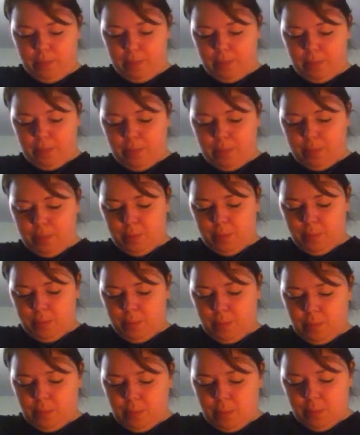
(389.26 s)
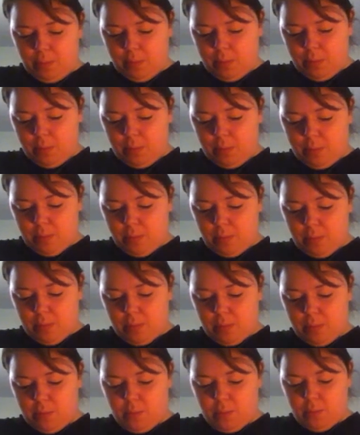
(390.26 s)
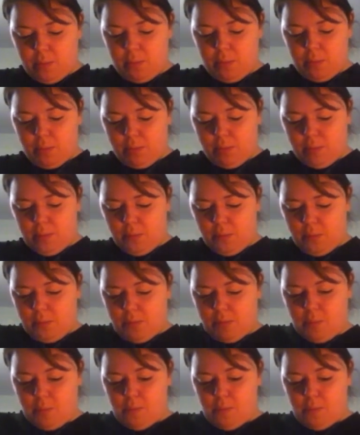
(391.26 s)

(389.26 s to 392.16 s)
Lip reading: Nobody speaks.